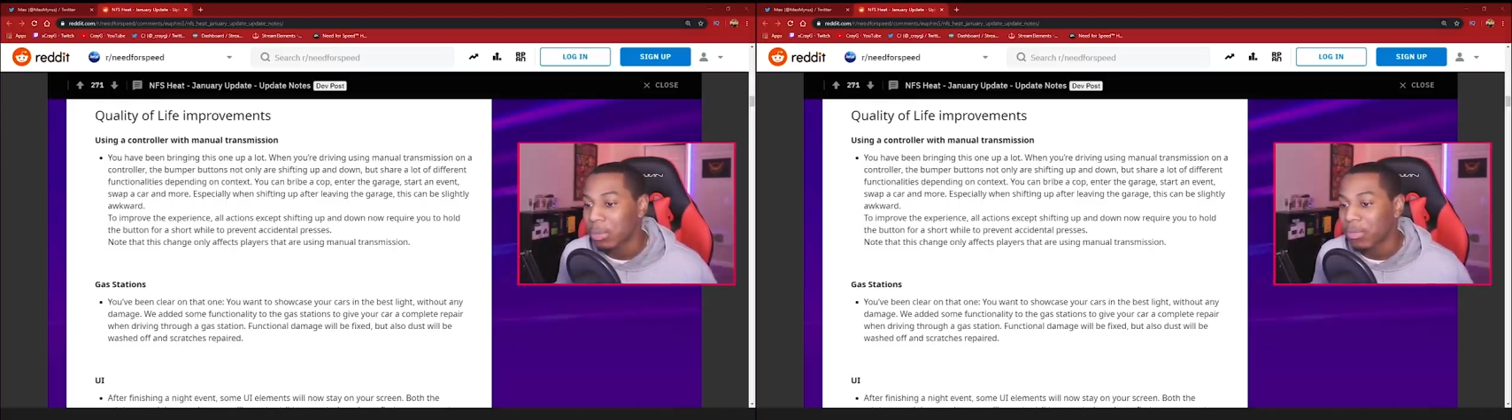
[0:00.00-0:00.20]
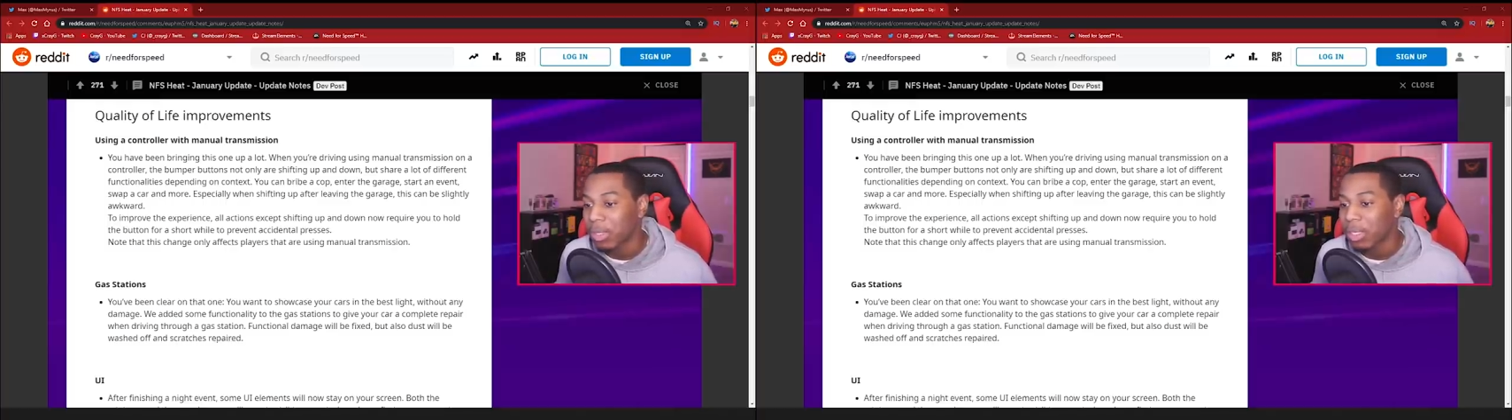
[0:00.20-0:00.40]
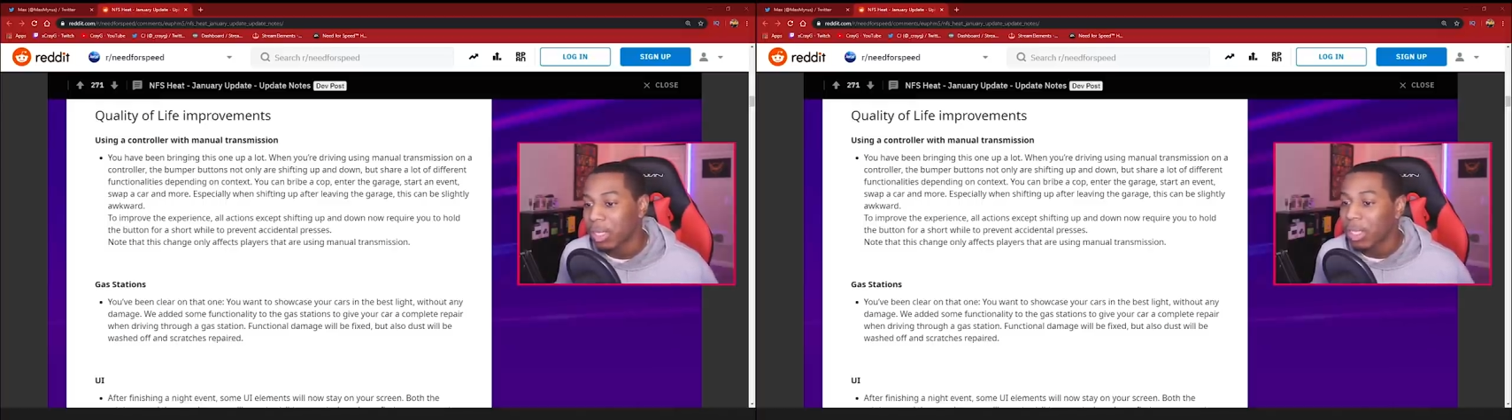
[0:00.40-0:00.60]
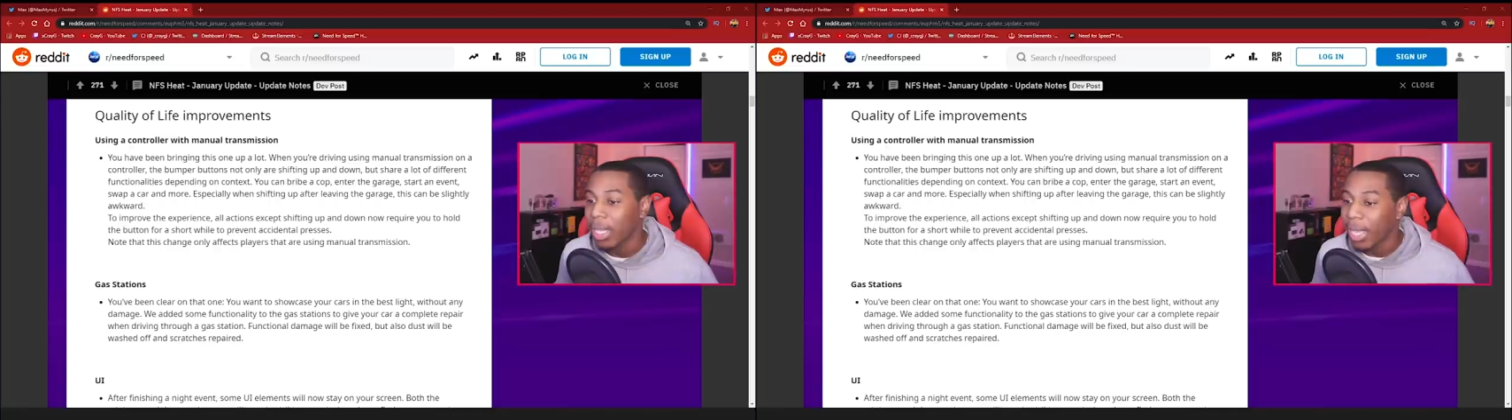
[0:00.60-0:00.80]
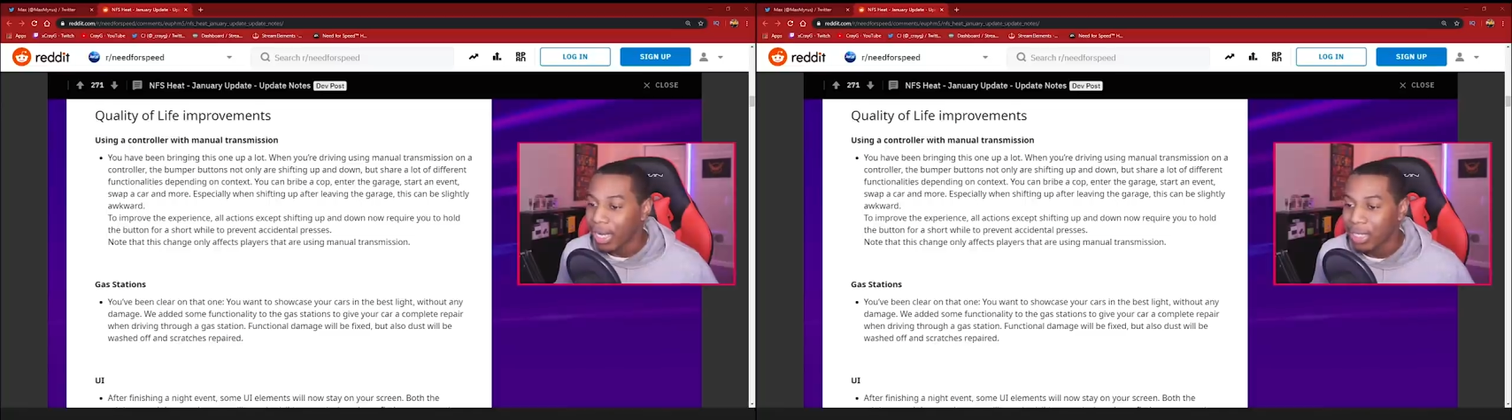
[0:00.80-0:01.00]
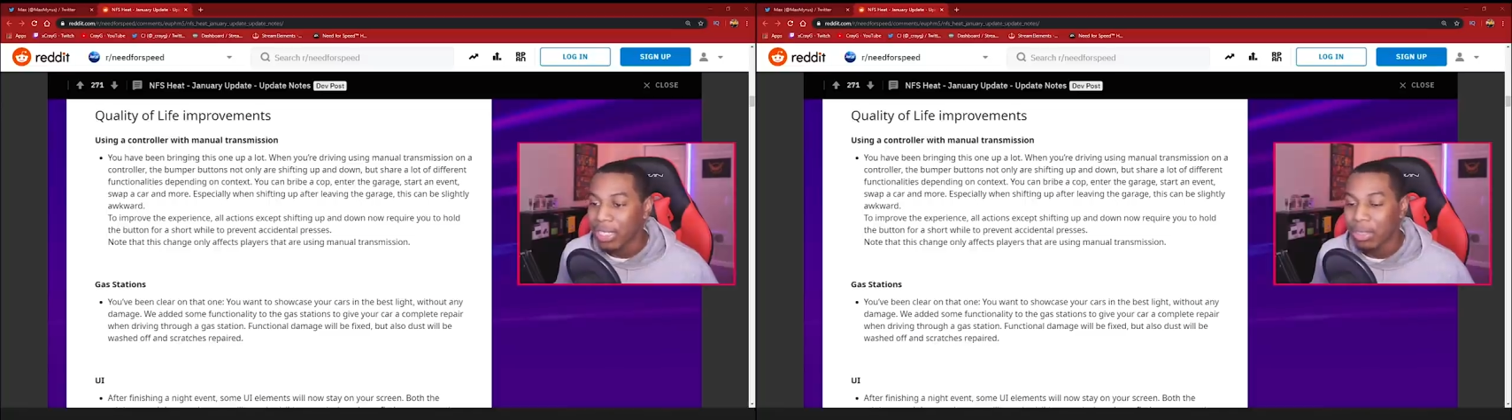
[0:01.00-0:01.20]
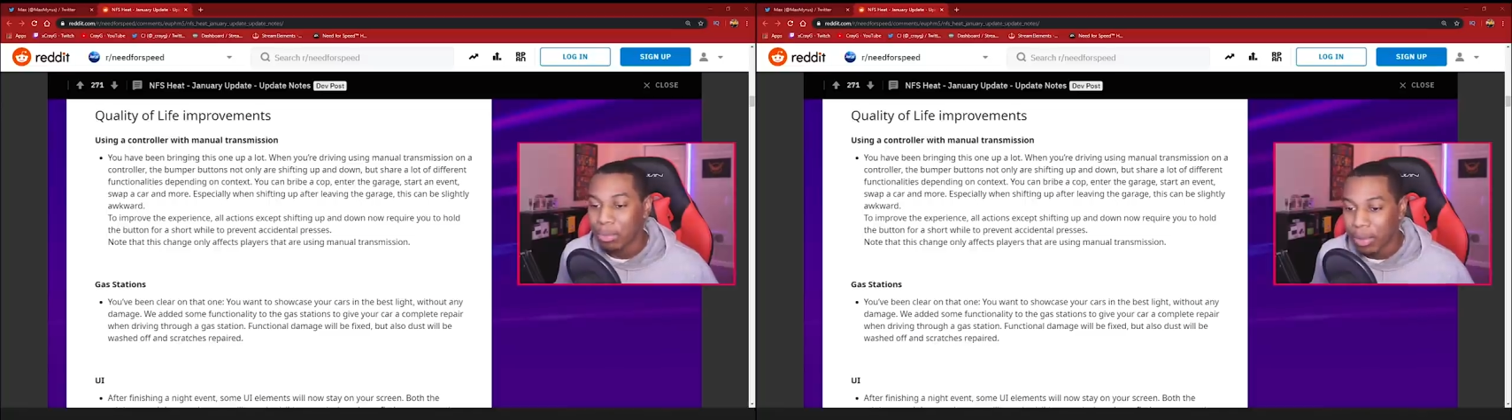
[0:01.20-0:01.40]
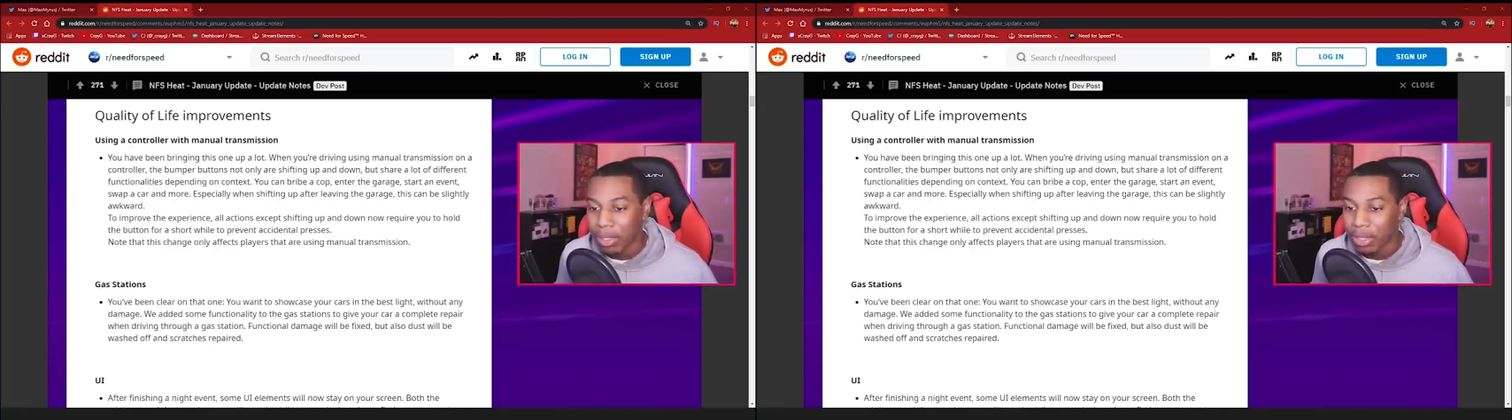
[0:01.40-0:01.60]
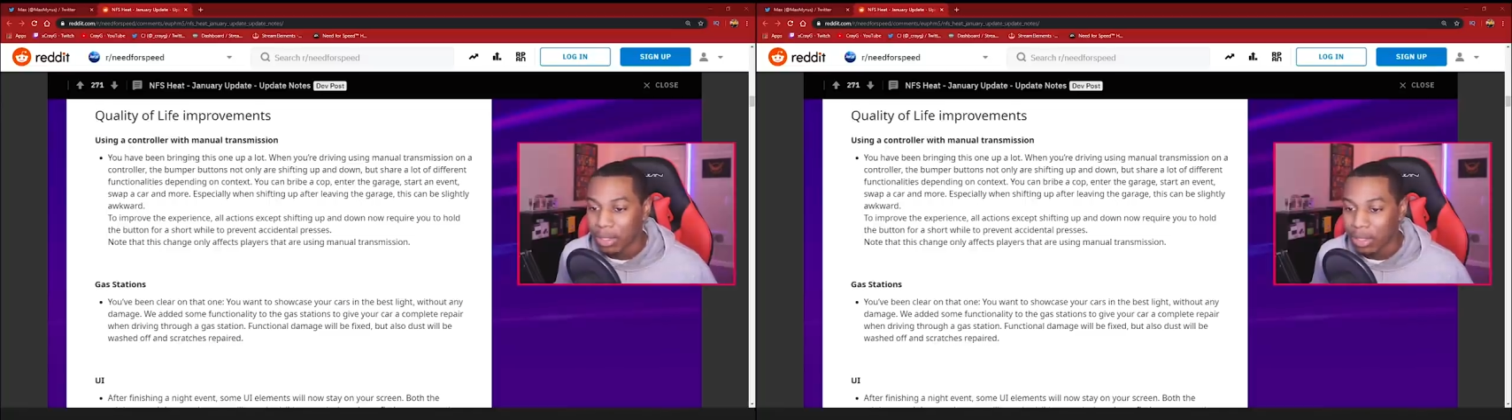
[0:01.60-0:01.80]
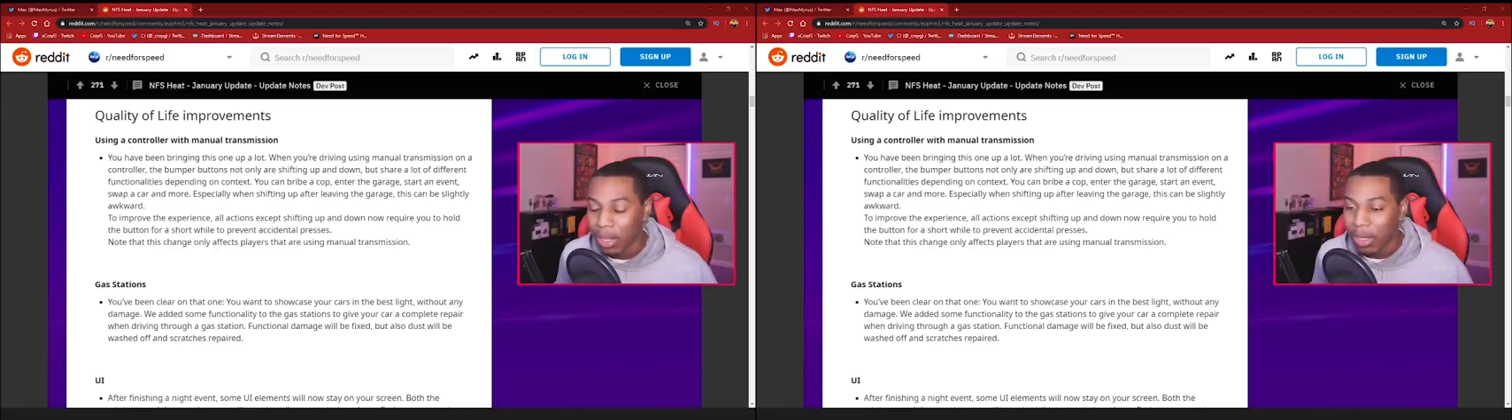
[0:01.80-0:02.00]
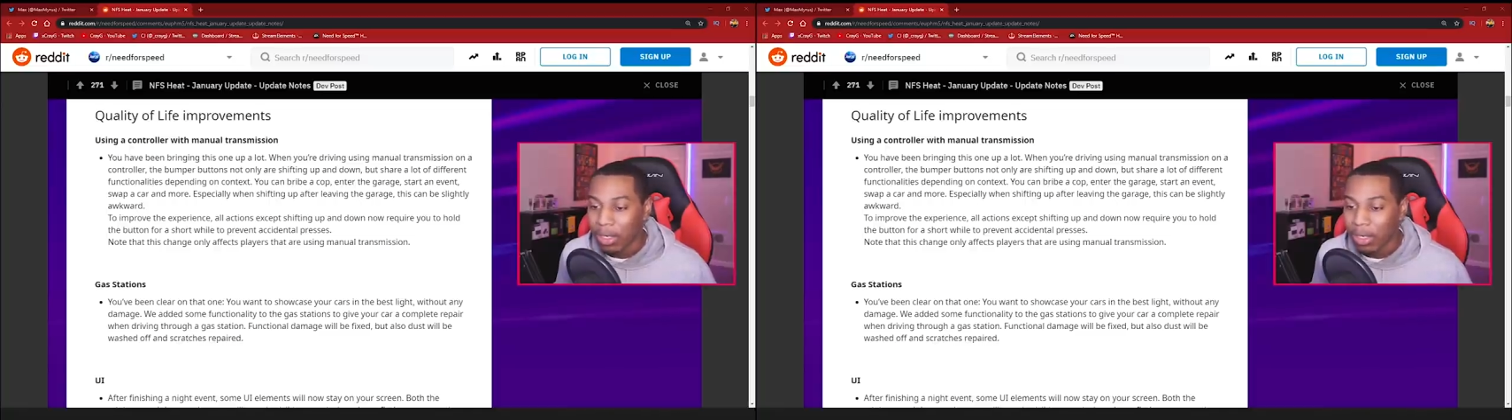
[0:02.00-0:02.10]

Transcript: prevent accidental presses.